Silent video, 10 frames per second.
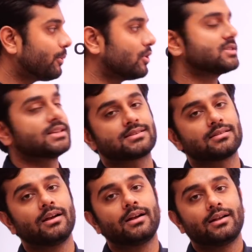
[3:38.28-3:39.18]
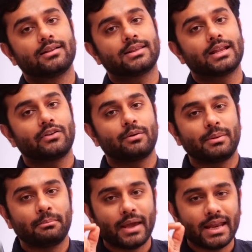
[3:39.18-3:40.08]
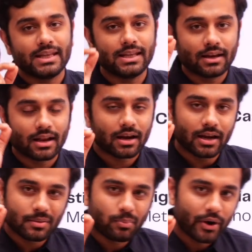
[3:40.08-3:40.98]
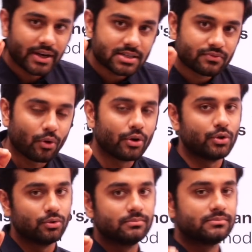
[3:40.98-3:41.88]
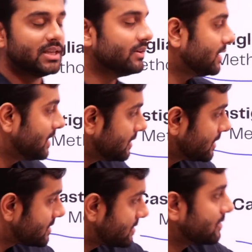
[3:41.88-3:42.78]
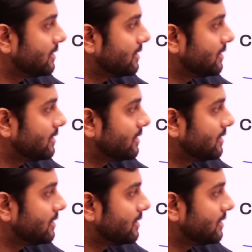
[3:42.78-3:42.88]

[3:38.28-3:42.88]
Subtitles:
process, there will be many learning points for you, even in this